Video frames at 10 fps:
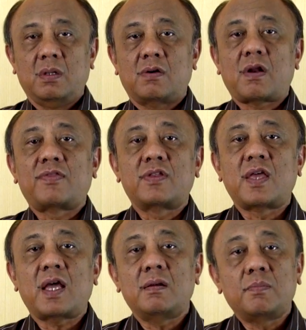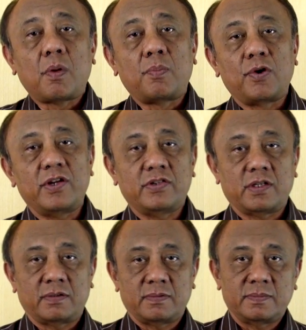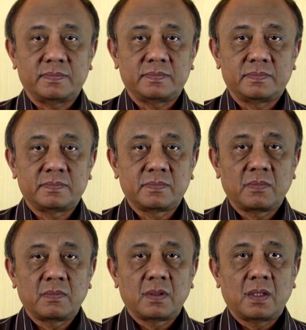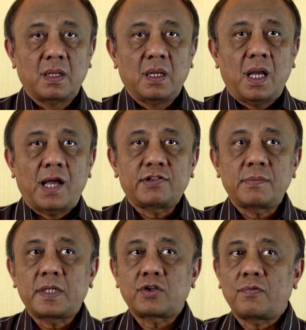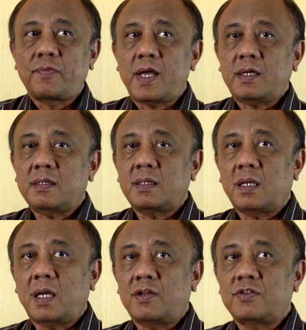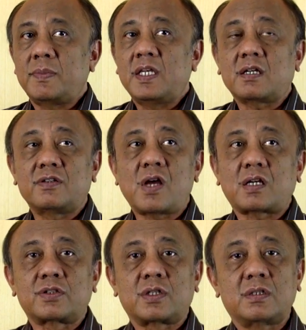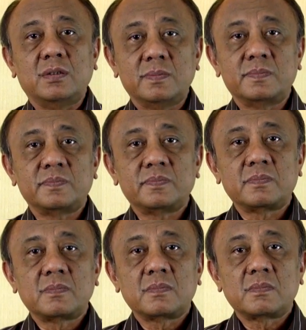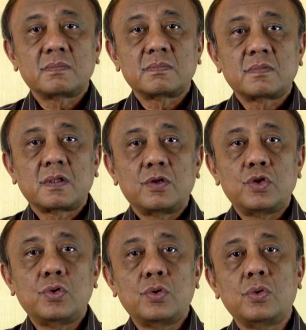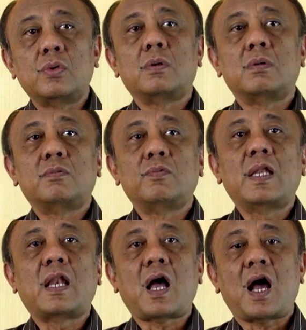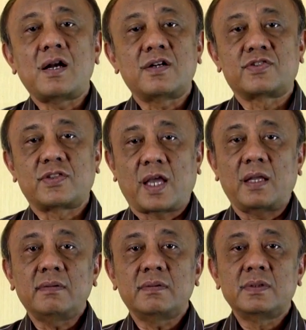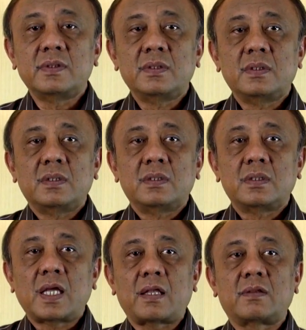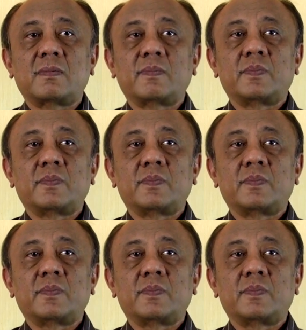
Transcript: rather than population. As a matter of fact, as a medical doctor, you will understand that